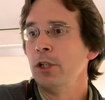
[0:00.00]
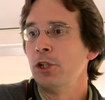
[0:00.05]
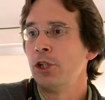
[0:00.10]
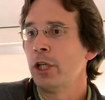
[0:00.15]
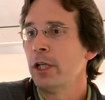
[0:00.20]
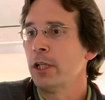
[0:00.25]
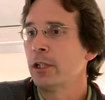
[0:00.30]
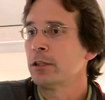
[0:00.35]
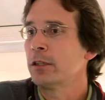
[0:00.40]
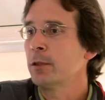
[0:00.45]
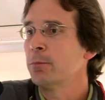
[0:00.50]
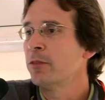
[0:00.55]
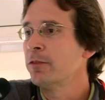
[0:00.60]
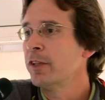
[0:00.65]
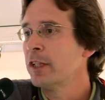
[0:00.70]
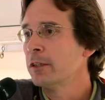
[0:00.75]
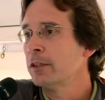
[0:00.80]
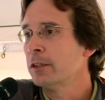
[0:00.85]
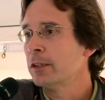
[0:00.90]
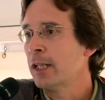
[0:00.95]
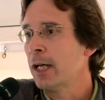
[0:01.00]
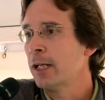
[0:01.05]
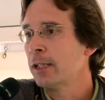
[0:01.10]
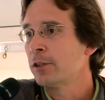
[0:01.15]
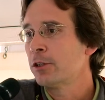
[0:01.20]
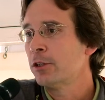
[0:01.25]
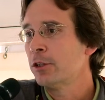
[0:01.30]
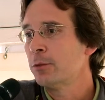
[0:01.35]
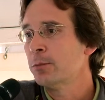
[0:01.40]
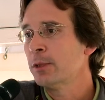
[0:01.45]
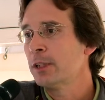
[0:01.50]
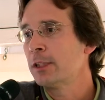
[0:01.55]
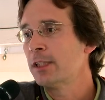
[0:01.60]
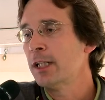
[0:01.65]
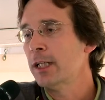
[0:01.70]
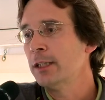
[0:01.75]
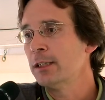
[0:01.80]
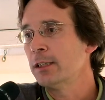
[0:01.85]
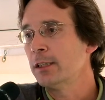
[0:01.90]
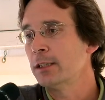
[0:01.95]
share some of our disasters,
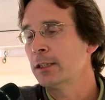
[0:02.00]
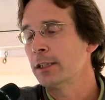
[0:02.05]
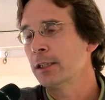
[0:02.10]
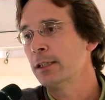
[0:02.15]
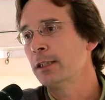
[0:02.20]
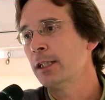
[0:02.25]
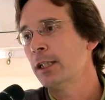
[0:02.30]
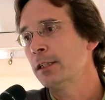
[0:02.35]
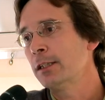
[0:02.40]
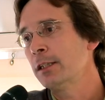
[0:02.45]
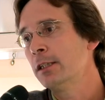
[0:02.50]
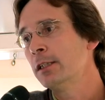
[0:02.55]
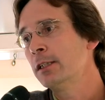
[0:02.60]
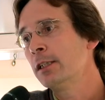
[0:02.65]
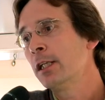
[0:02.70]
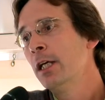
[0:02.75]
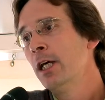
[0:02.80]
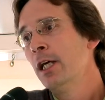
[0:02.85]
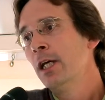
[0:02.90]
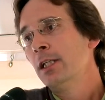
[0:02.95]
mistakes, and successes,